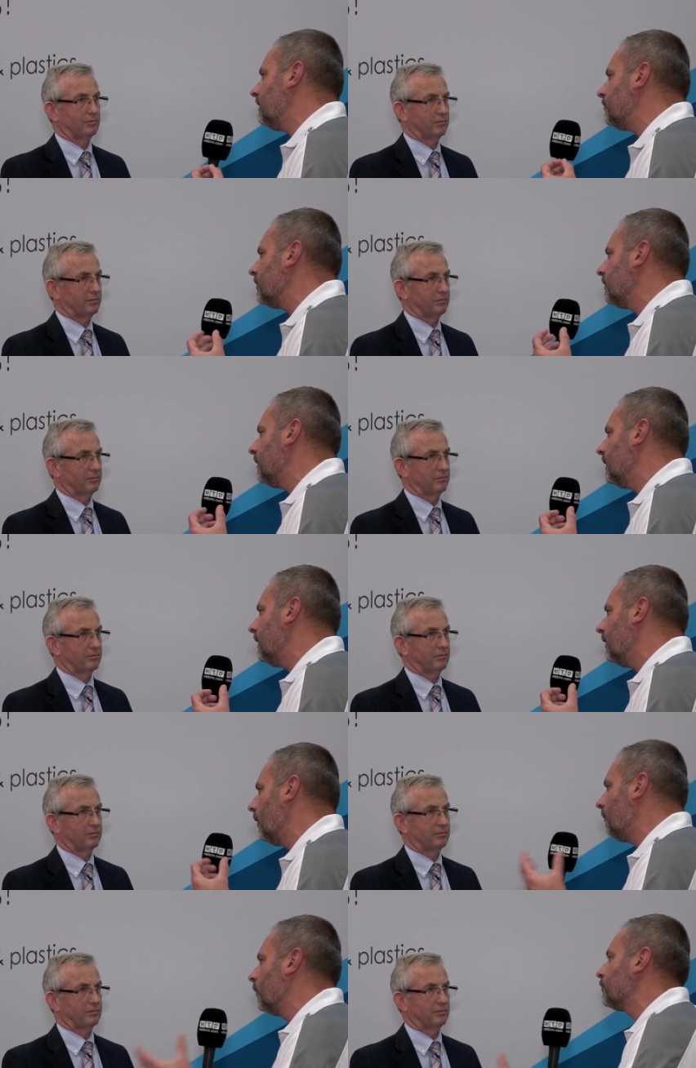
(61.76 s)
Speaker 1: gives you
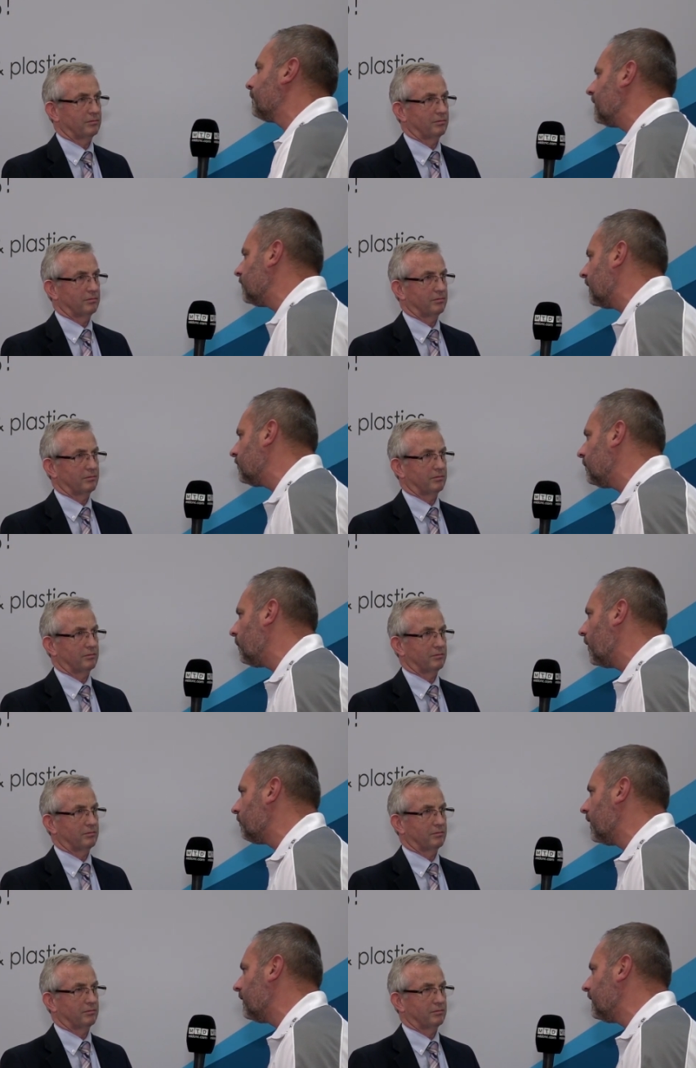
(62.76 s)
a lot more space to actually
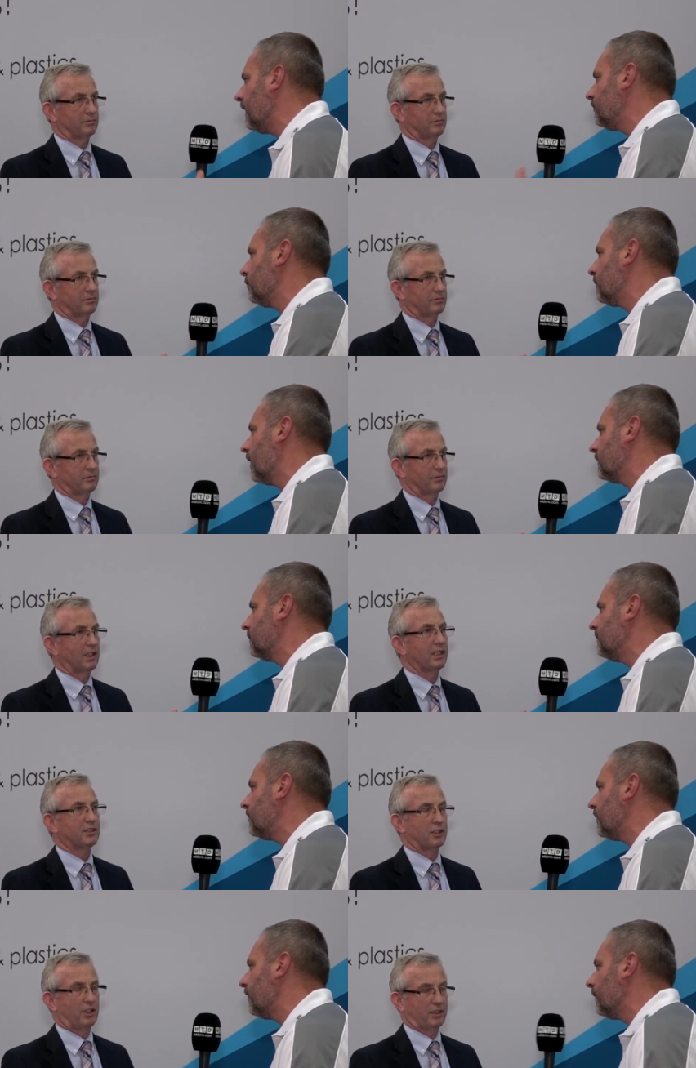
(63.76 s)
work around the actual
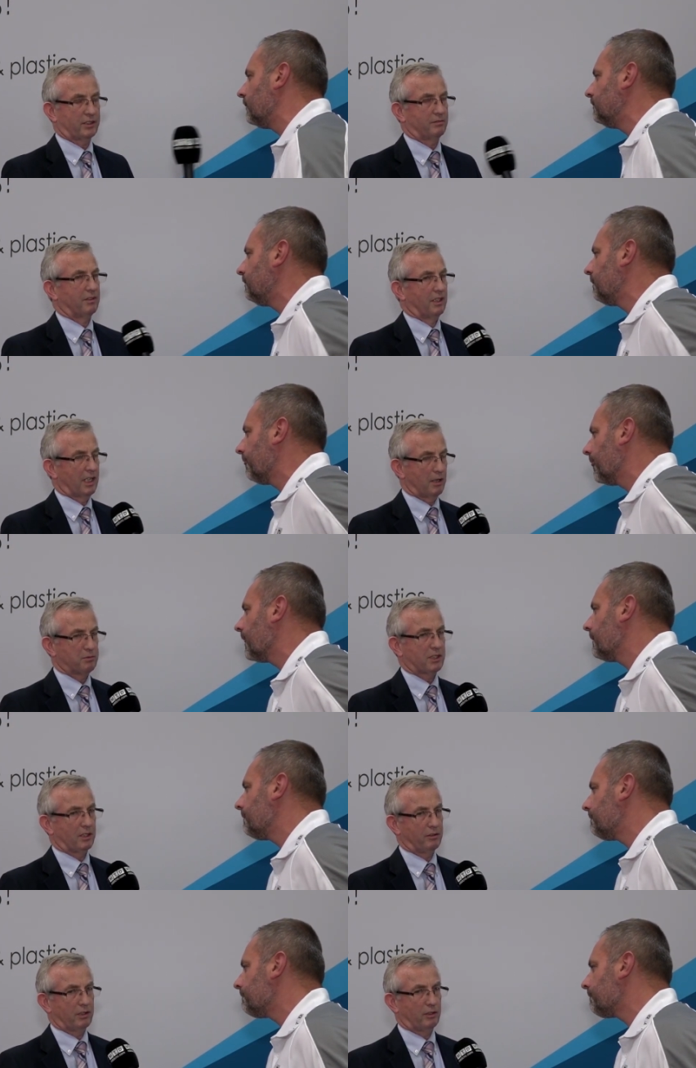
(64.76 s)
cutting material? Does.
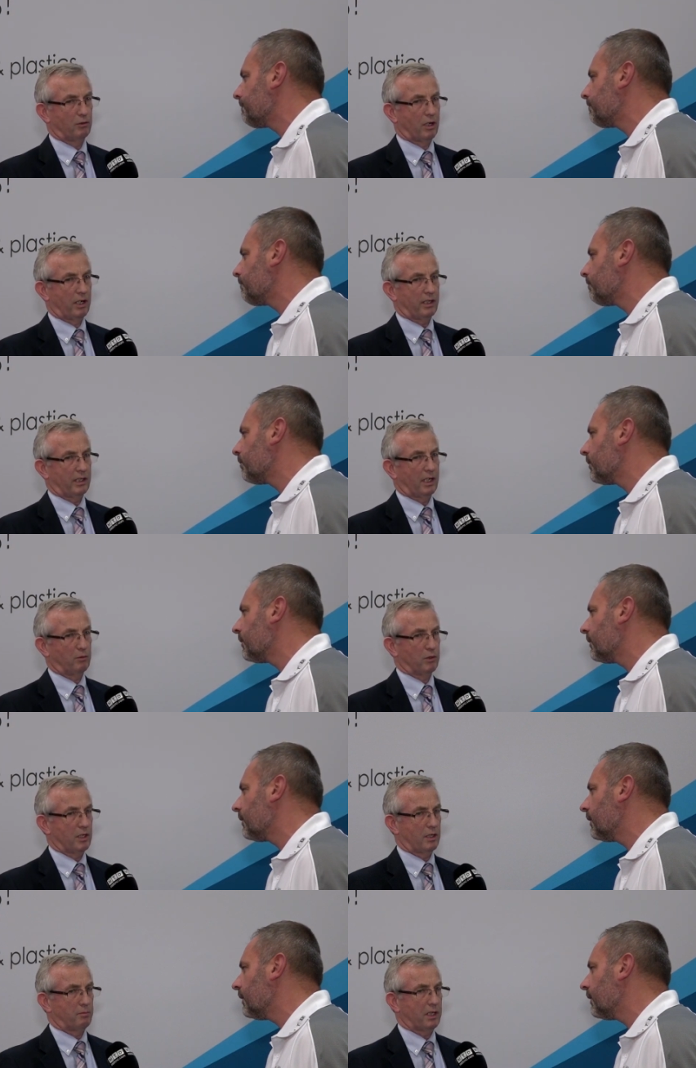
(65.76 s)
Speaker 2: Absolutely right. Yeah,
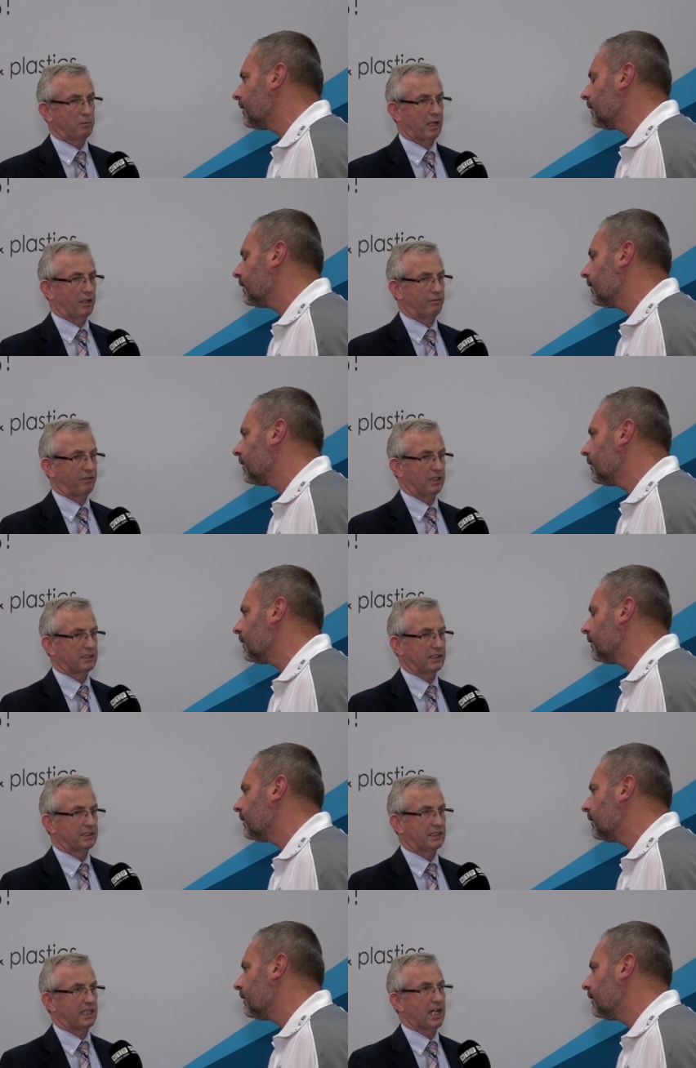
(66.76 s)
one of the big
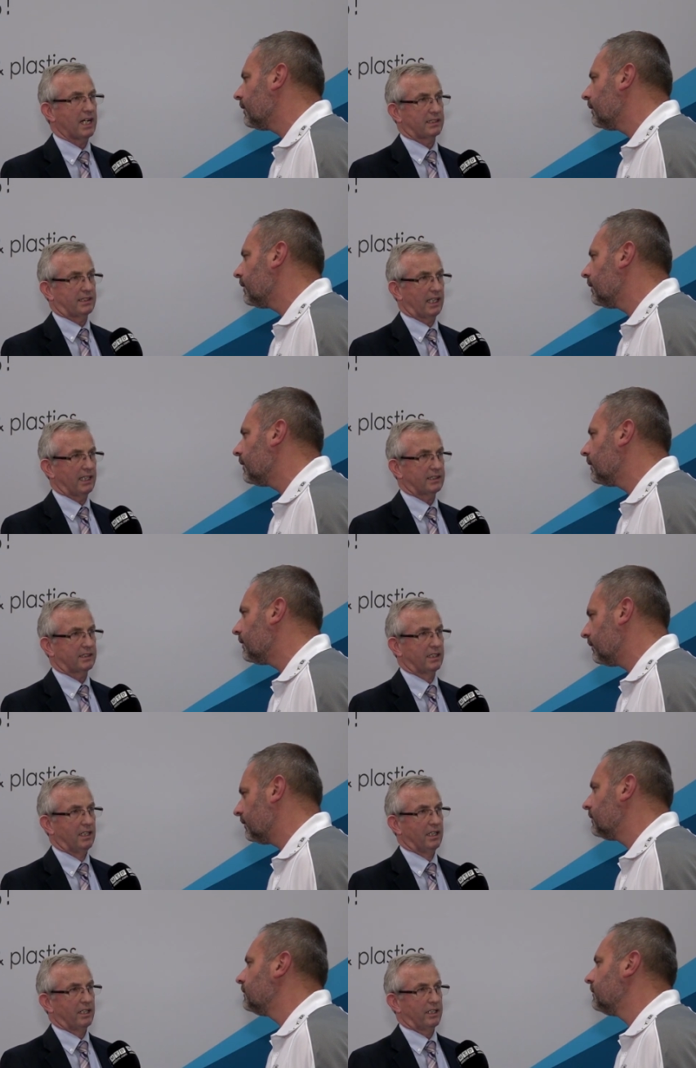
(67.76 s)
benefits is the
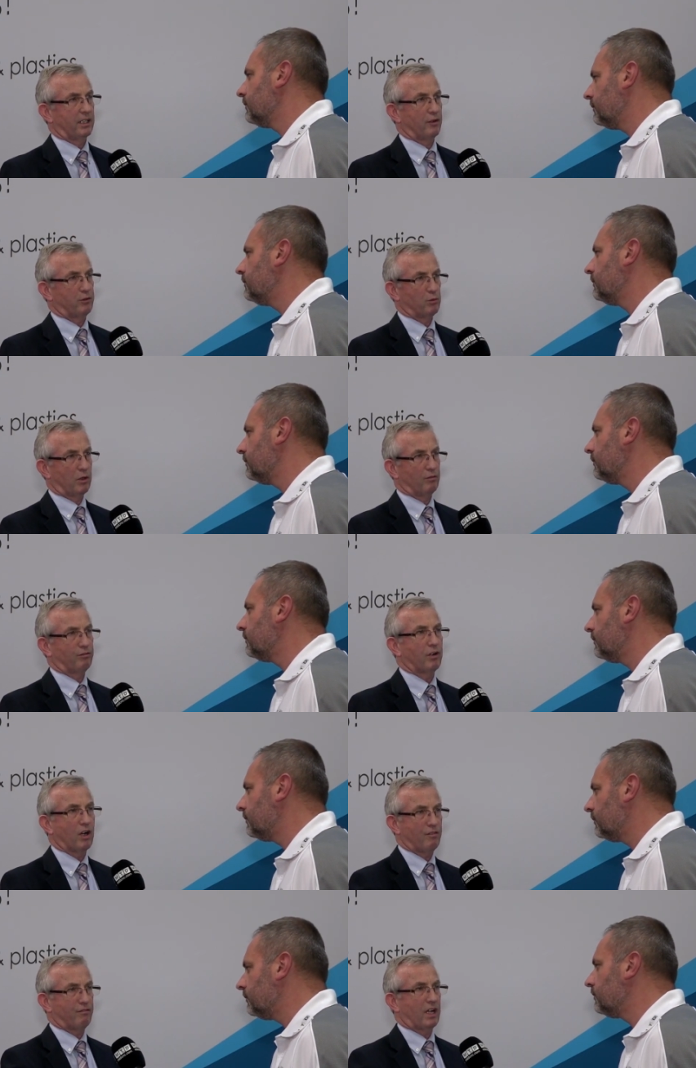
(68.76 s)
access. You know, if you want
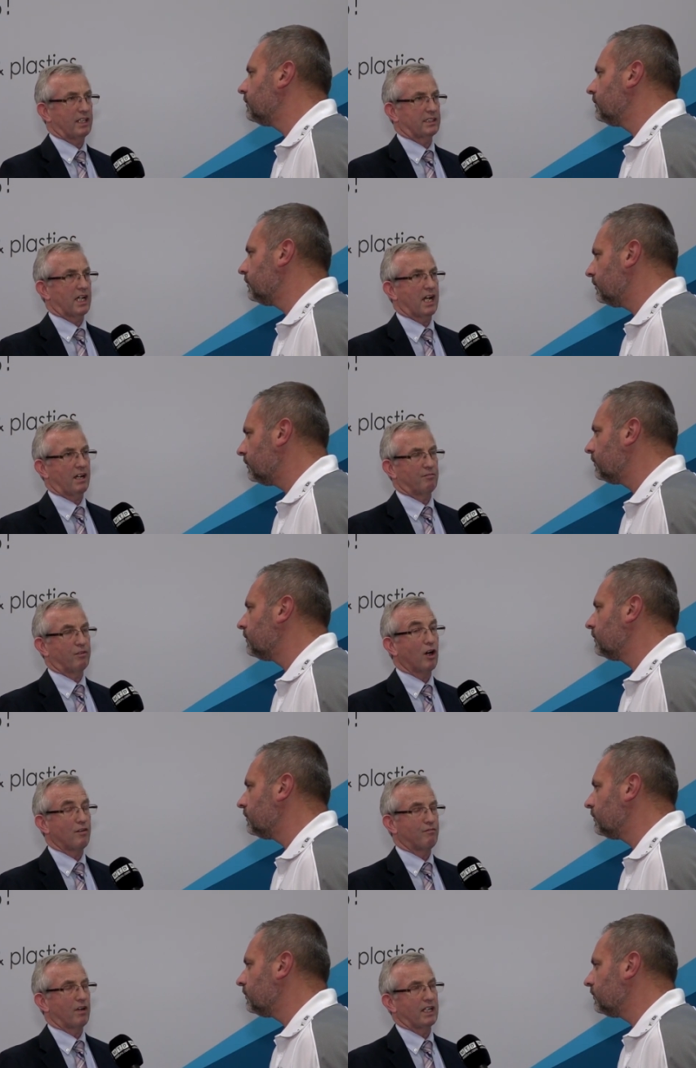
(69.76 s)
five-faced
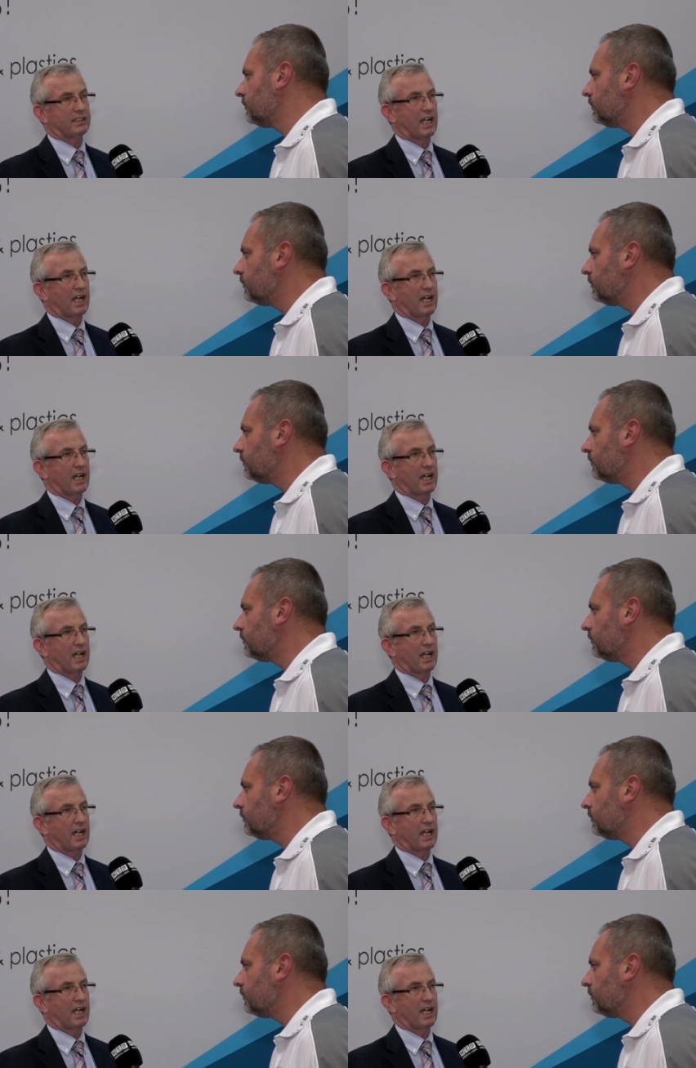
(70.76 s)
five-face